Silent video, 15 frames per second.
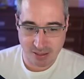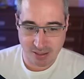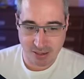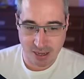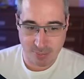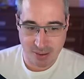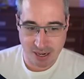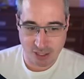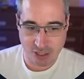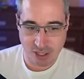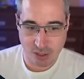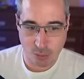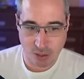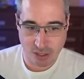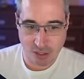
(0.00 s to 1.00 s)
button, I'm
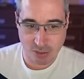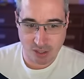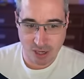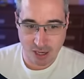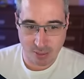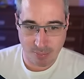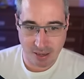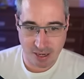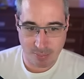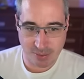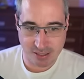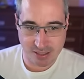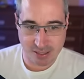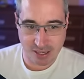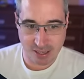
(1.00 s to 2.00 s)
actually going to come and
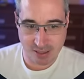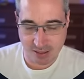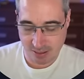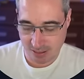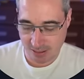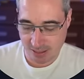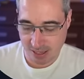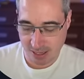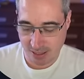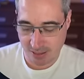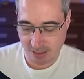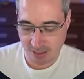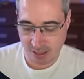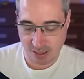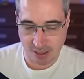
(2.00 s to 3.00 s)
I'm going to say that this
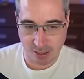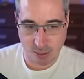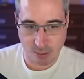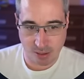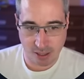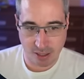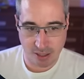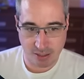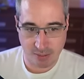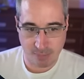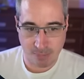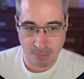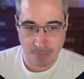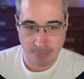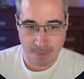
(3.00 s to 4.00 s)
has an
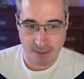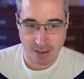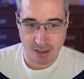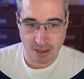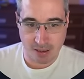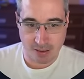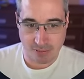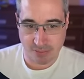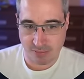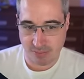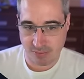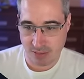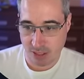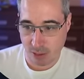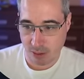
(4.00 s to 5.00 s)
outline
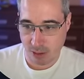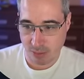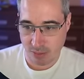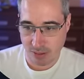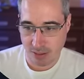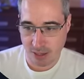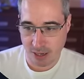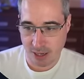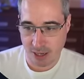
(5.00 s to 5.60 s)
of 0,